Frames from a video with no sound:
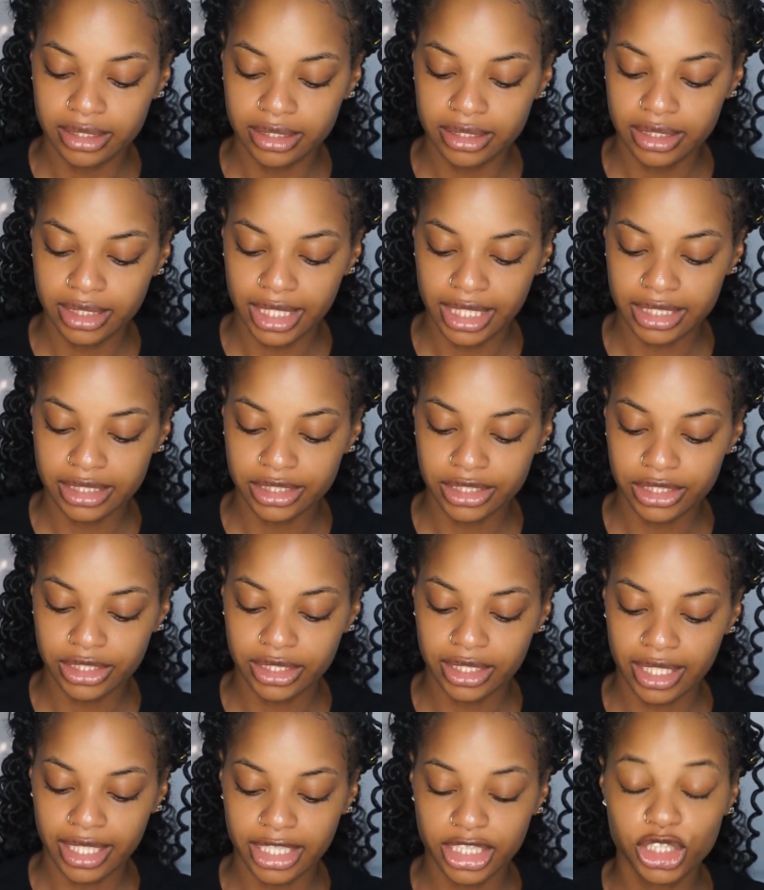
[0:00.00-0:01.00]
tend
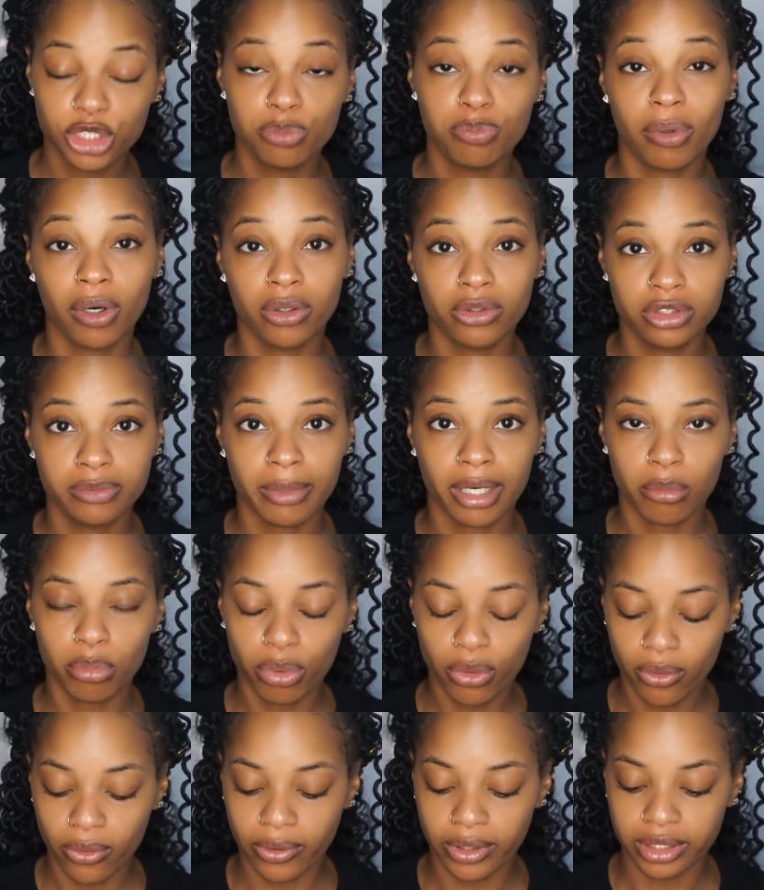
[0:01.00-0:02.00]
to expose my
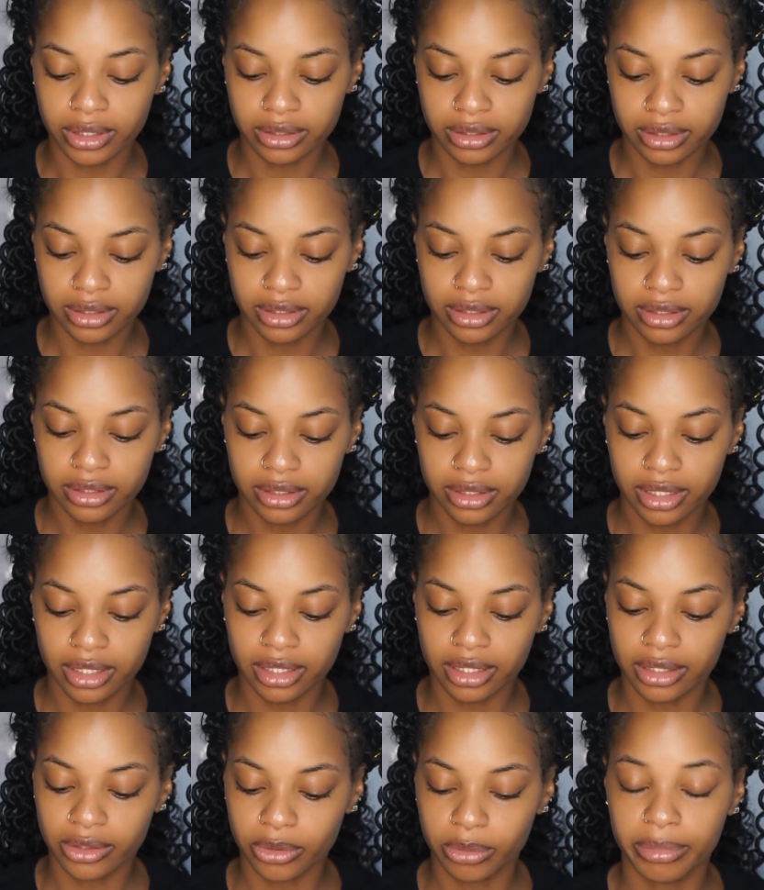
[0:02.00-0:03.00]
pores a
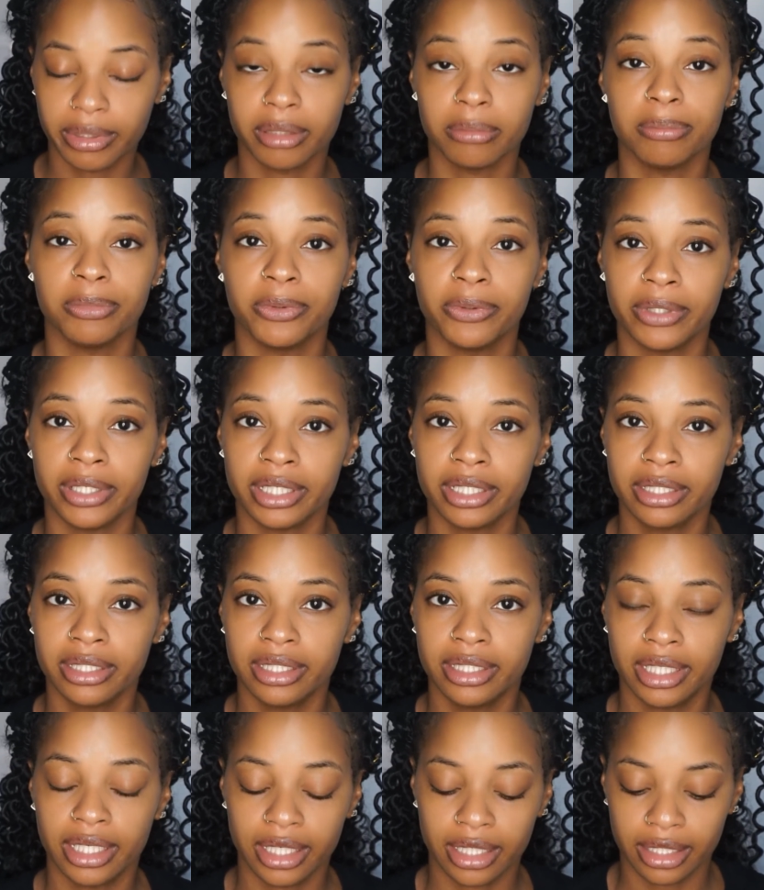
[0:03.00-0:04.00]
little bit more
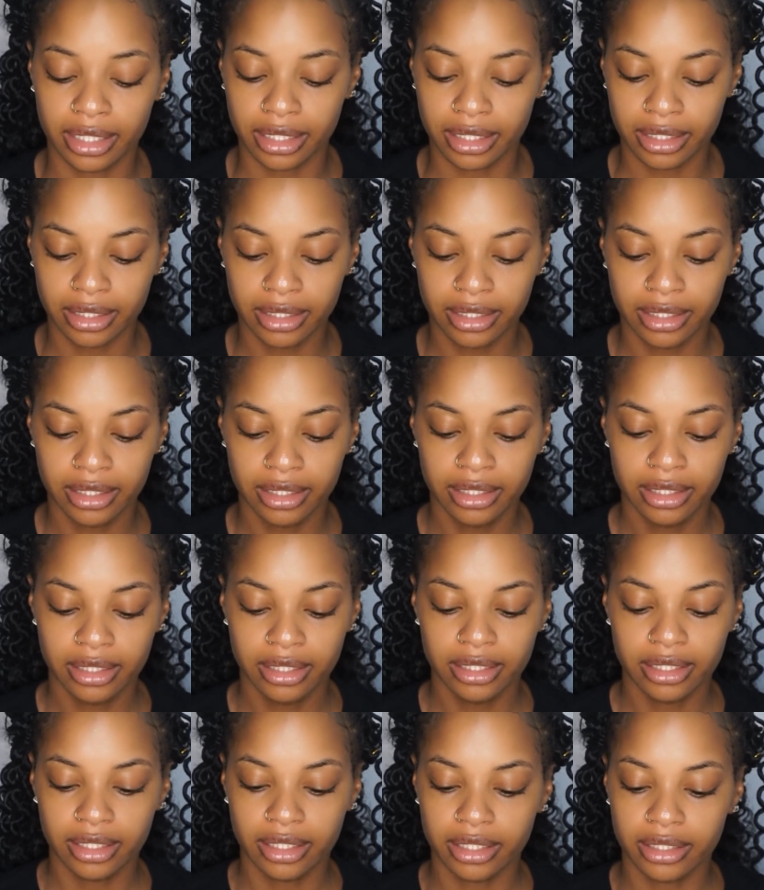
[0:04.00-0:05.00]
than
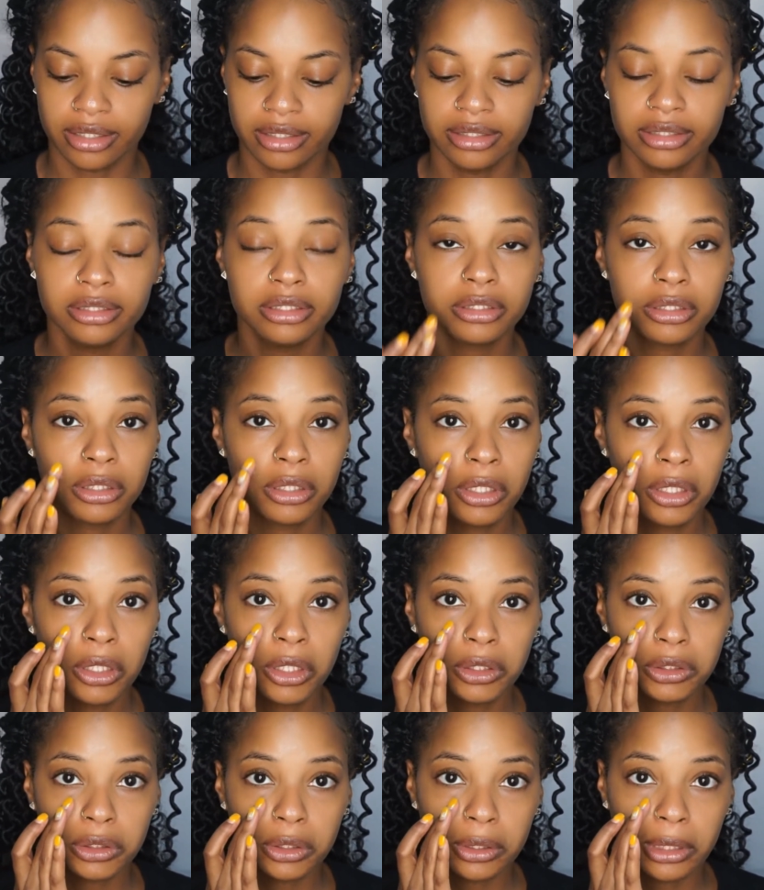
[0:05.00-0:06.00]
others. So